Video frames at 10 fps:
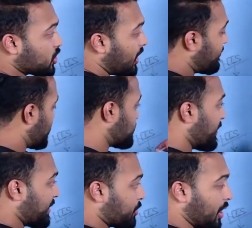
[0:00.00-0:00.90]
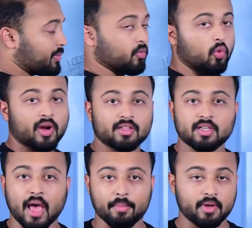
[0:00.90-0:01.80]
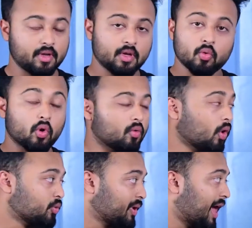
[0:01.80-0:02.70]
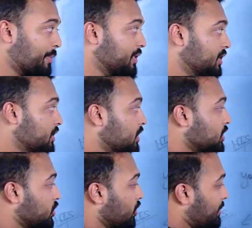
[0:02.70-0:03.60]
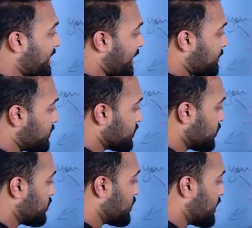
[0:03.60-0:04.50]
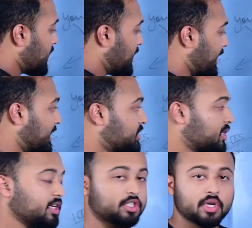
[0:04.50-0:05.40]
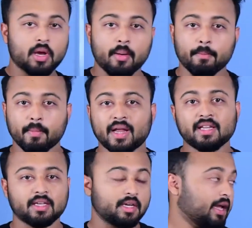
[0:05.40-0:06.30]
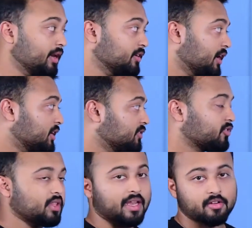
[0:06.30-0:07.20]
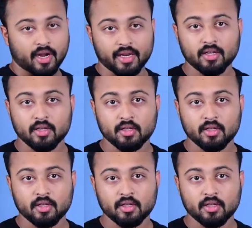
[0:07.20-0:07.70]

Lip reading: solve this big problem, what has happened? What will happen? You will be able to exchange money in return for that, right?